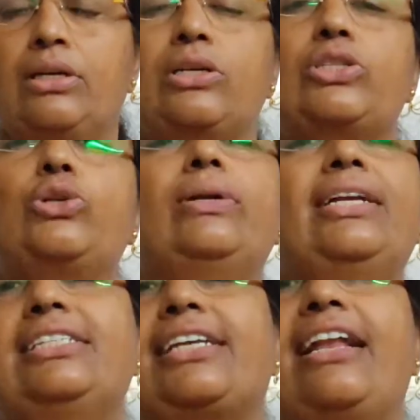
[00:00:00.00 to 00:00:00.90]

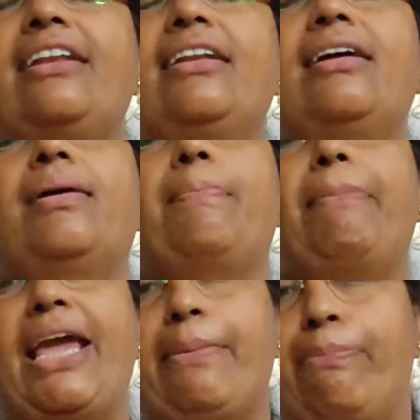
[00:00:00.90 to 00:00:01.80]
Students can
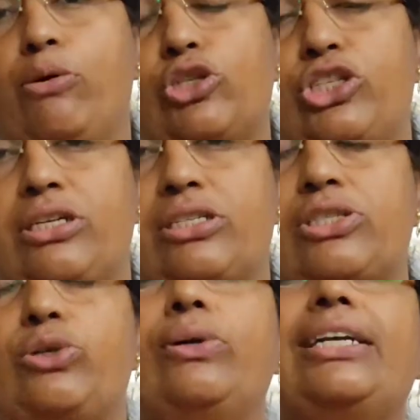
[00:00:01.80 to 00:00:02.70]
make posters,
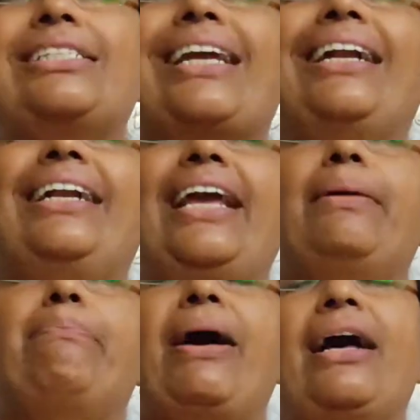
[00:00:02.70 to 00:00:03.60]
students can
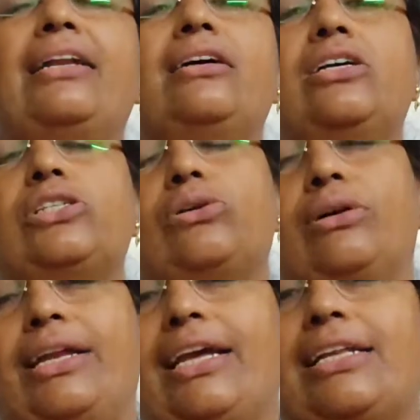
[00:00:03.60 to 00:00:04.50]
take banners or
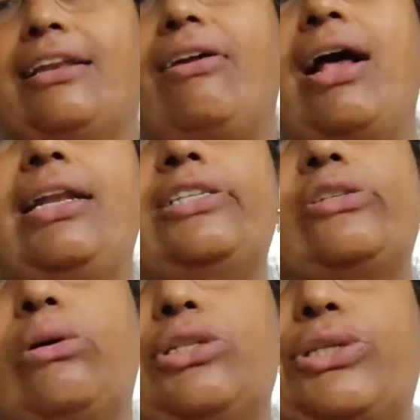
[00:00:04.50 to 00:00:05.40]
take rallies
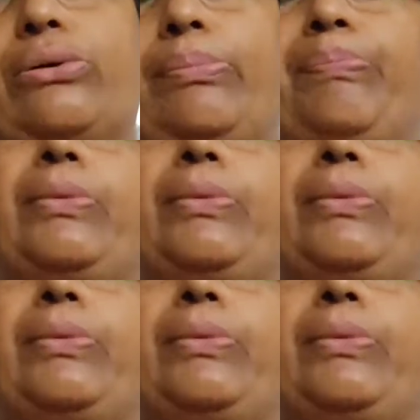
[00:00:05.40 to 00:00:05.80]
also.